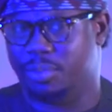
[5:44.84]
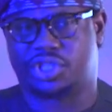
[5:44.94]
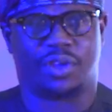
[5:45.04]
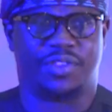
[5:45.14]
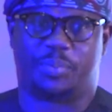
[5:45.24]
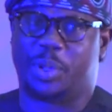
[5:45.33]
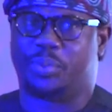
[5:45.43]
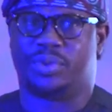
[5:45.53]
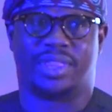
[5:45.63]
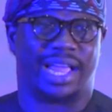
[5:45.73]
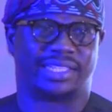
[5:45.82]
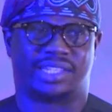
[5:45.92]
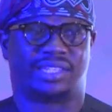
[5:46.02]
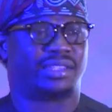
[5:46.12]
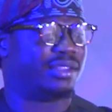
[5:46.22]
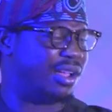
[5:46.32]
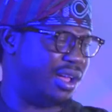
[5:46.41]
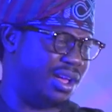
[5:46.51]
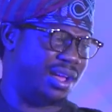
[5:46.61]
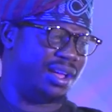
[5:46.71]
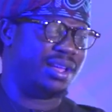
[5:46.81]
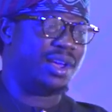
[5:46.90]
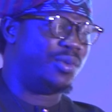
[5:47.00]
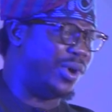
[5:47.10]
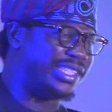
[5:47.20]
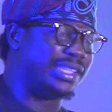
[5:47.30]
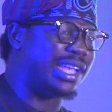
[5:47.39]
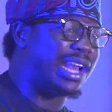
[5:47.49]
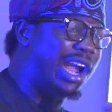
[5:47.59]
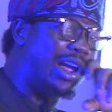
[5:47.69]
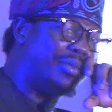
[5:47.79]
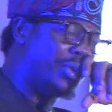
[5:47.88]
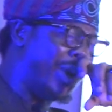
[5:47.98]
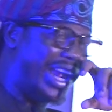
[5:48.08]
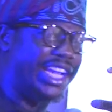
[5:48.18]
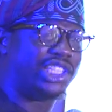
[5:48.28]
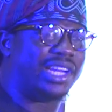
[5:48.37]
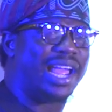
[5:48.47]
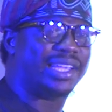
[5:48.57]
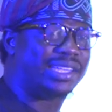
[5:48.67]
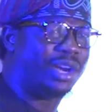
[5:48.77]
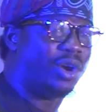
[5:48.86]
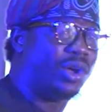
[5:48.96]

most of the people that were seated around me were HNIs and